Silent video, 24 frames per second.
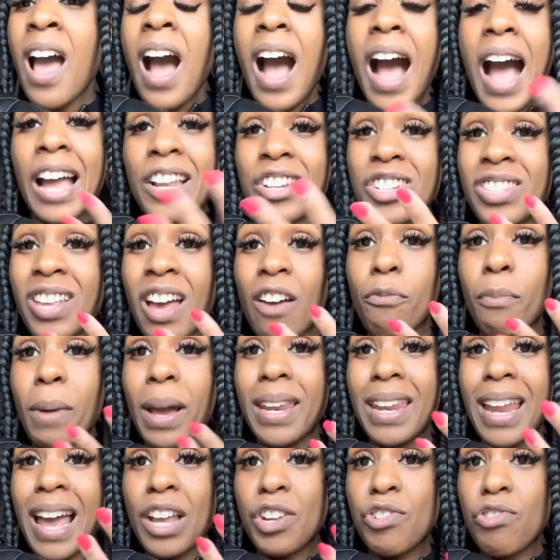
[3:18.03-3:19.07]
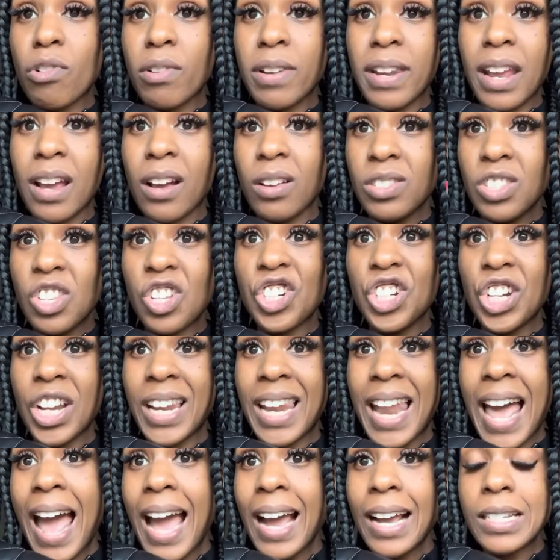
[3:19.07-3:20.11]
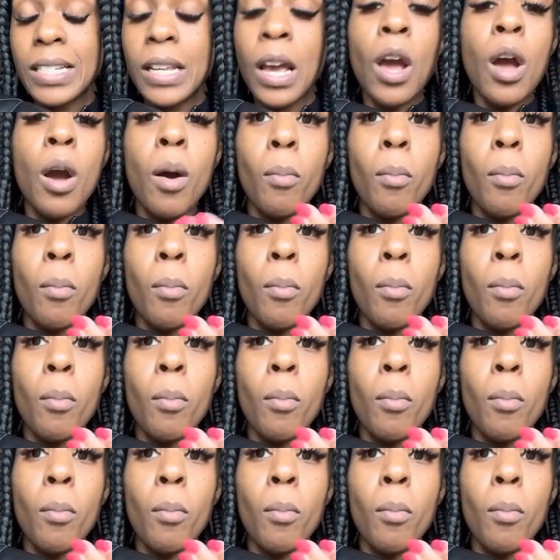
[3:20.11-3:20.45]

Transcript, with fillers: I just have my natural nails shellacked,